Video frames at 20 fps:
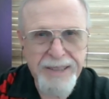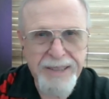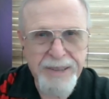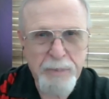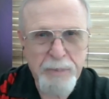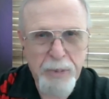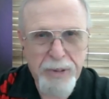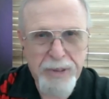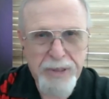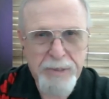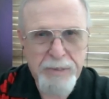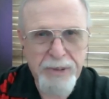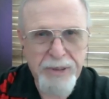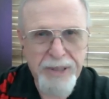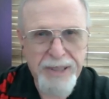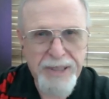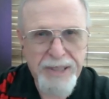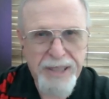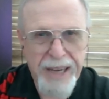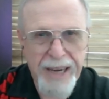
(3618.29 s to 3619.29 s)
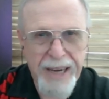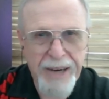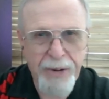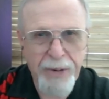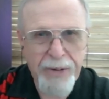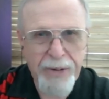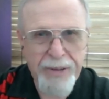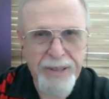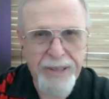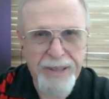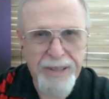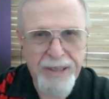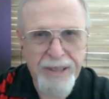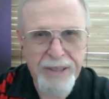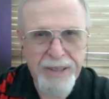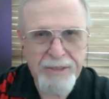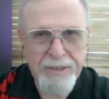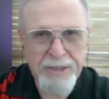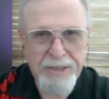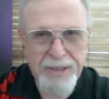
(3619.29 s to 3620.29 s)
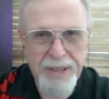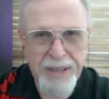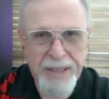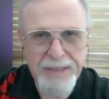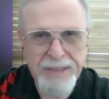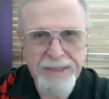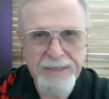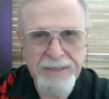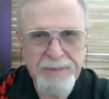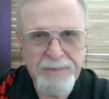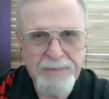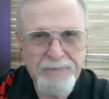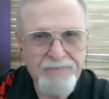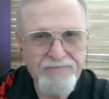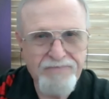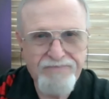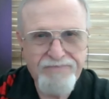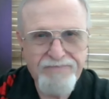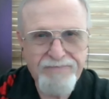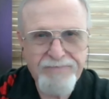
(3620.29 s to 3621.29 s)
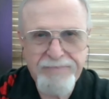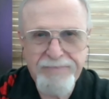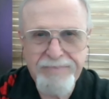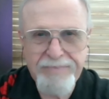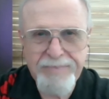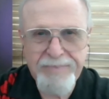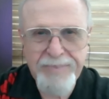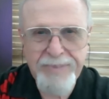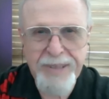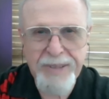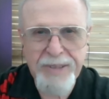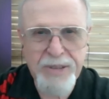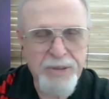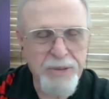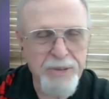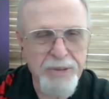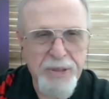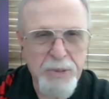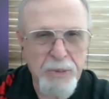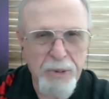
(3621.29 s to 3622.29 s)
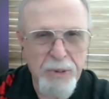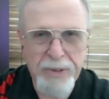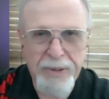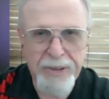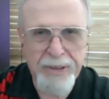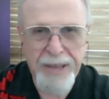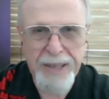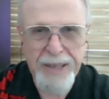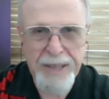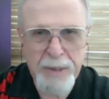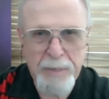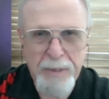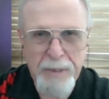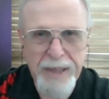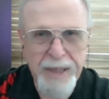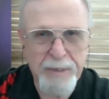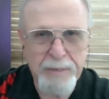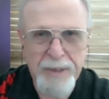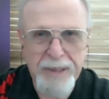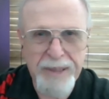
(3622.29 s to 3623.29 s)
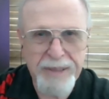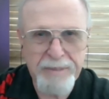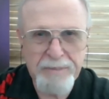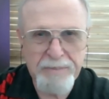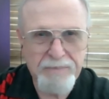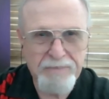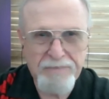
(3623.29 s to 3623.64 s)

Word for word: and the principal gets scared, and all of a sudden the student's where they're not to be. But